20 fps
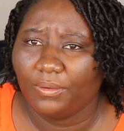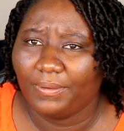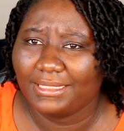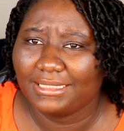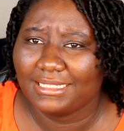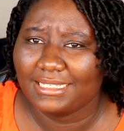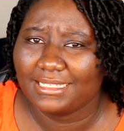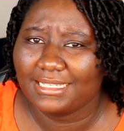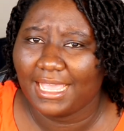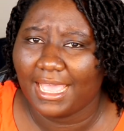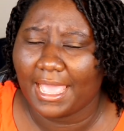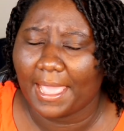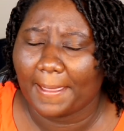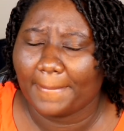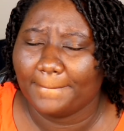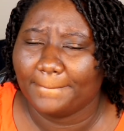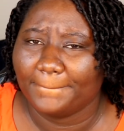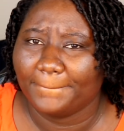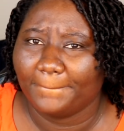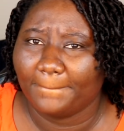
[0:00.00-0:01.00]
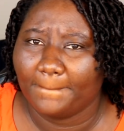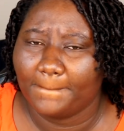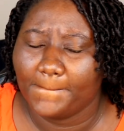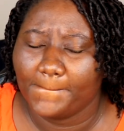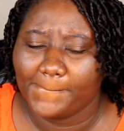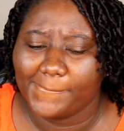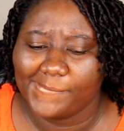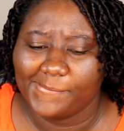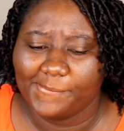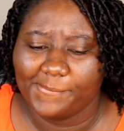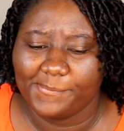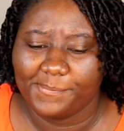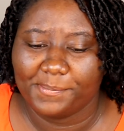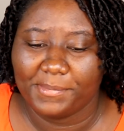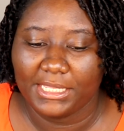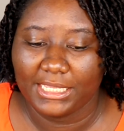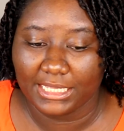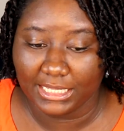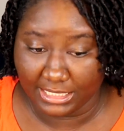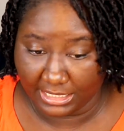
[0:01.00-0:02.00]
know what to say
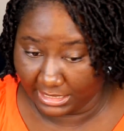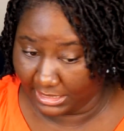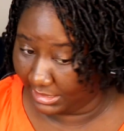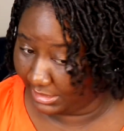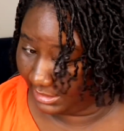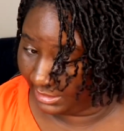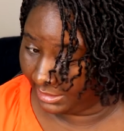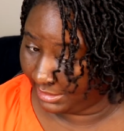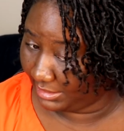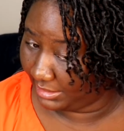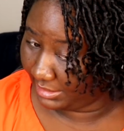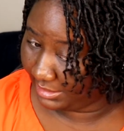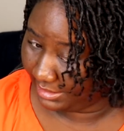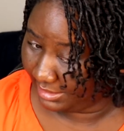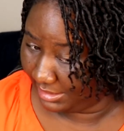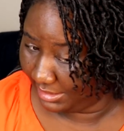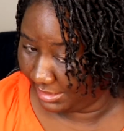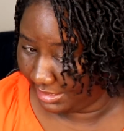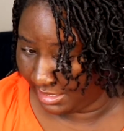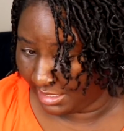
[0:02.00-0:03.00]
because